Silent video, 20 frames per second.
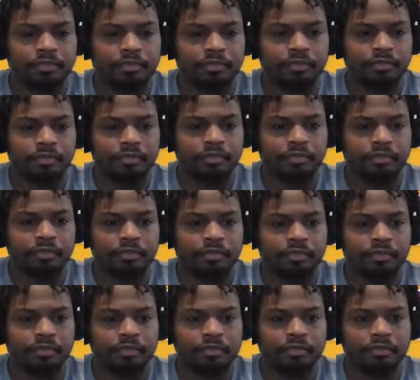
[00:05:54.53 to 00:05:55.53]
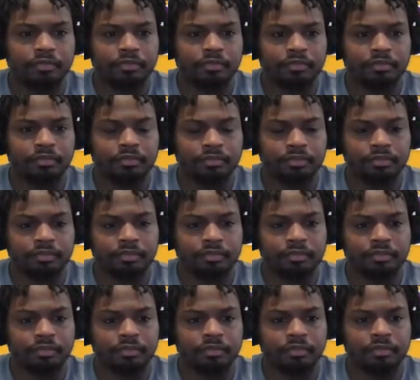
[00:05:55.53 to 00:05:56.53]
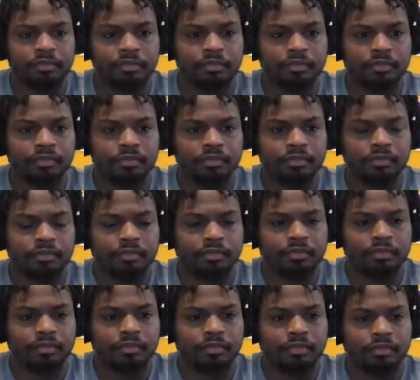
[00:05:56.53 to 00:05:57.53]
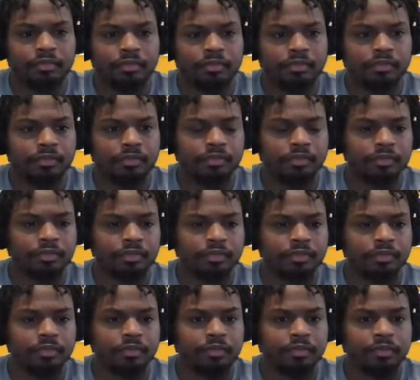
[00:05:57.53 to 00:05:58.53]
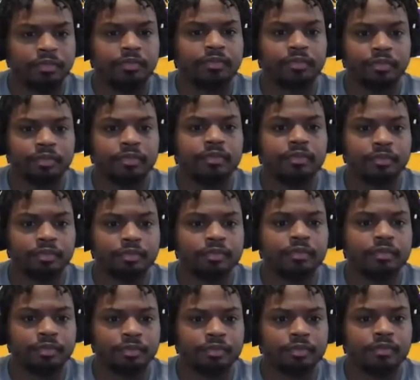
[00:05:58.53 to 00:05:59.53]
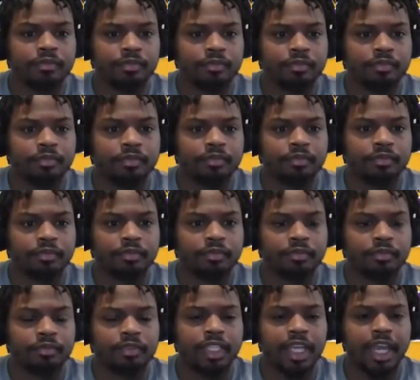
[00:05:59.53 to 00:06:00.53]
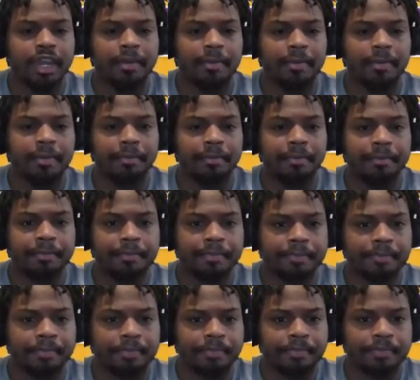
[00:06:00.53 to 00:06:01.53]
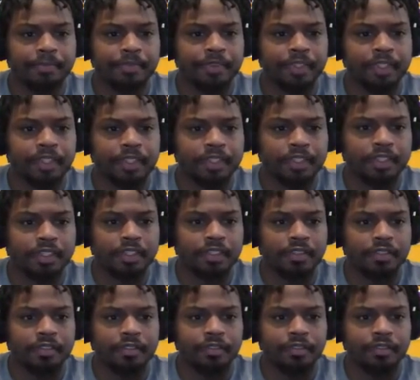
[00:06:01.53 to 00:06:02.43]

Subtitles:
No words are spoken by the person on screen.